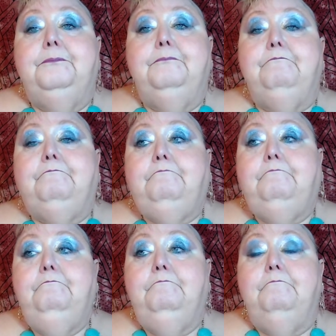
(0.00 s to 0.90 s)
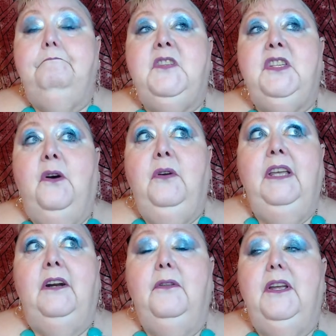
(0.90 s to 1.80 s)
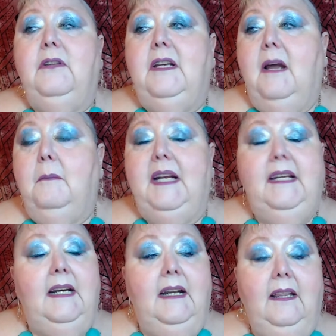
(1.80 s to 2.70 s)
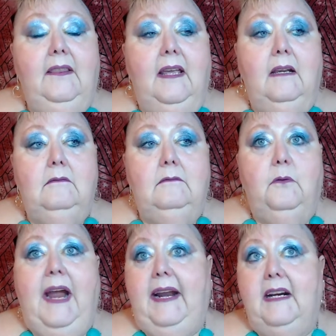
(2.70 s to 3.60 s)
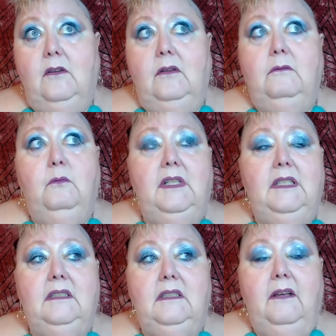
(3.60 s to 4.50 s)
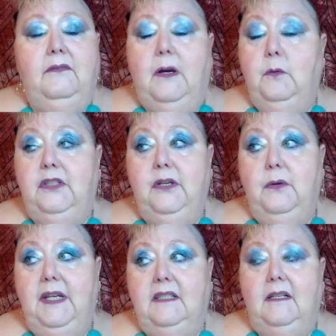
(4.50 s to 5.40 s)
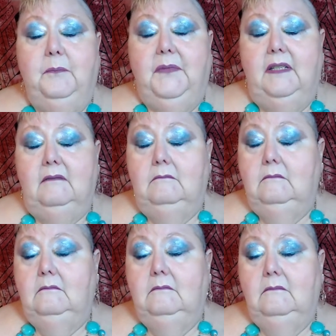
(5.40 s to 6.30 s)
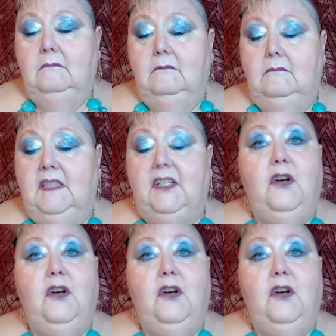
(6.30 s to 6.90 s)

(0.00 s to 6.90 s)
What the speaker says: So, you know, the only time I did anything radical was if I was doing something that called for radical.